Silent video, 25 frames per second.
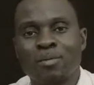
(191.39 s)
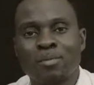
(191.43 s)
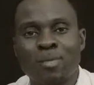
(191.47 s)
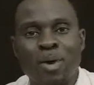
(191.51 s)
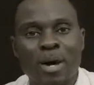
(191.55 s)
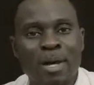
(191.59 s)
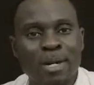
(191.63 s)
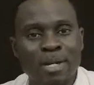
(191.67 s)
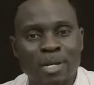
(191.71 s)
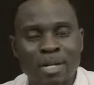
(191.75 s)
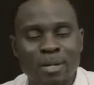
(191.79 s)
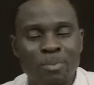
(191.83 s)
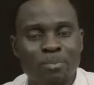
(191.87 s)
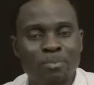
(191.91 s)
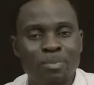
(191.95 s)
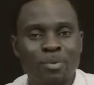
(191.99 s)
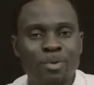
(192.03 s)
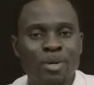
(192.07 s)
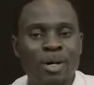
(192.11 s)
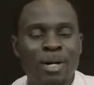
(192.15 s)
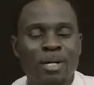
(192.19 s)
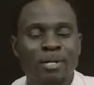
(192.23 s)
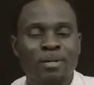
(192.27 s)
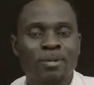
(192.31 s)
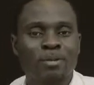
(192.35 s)
writing a
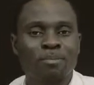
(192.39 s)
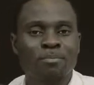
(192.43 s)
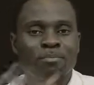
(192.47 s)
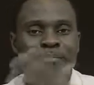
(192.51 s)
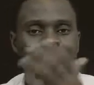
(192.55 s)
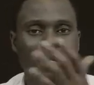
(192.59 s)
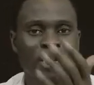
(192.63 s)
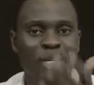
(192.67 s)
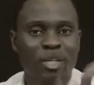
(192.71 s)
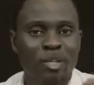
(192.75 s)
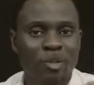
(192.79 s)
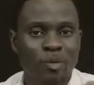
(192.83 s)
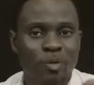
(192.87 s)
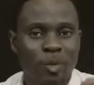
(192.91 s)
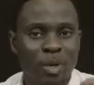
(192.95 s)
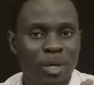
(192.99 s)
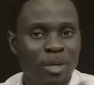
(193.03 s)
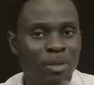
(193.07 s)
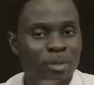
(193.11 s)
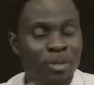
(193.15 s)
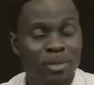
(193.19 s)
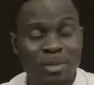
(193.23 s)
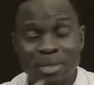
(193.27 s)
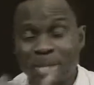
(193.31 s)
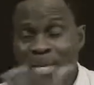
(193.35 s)
book cannot make you
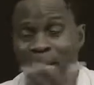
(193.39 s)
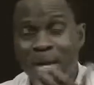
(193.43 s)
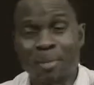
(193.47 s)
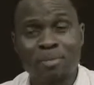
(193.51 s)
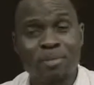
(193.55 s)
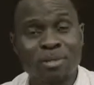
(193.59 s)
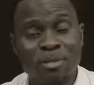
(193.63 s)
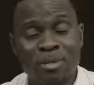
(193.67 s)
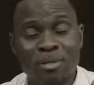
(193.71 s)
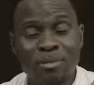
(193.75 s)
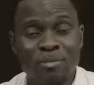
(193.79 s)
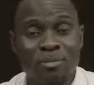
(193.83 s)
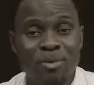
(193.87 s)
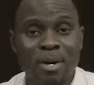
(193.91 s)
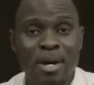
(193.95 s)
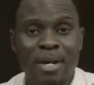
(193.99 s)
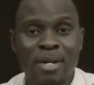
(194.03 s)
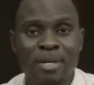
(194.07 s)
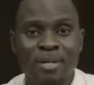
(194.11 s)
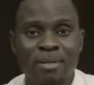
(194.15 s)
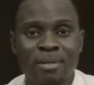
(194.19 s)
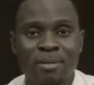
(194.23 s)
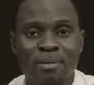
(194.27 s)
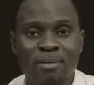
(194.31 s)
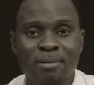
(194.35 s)
wealthy, they're absolutely
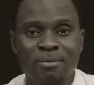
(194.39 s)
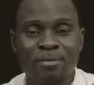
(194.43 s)
right.